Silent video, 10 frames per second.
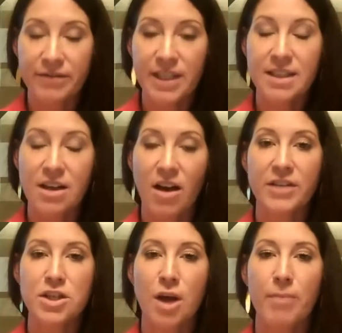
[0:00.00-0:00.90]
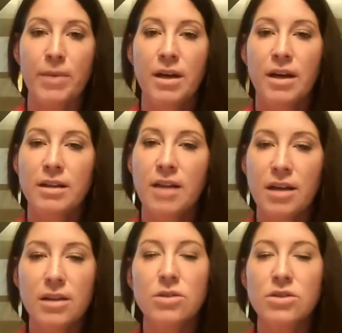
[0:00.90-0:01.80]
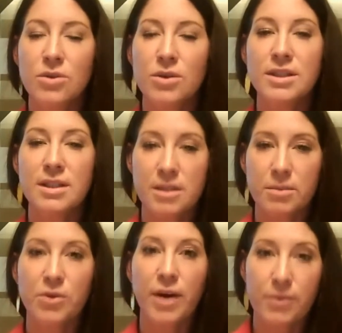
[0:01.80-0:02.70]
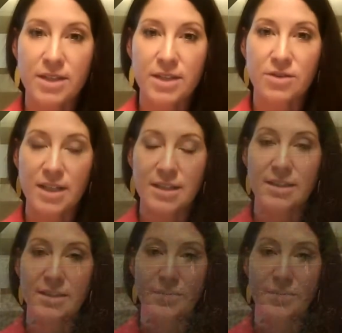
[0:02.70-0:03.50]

Fix Coffee Shop, a lot of little stores, and some great restaurants.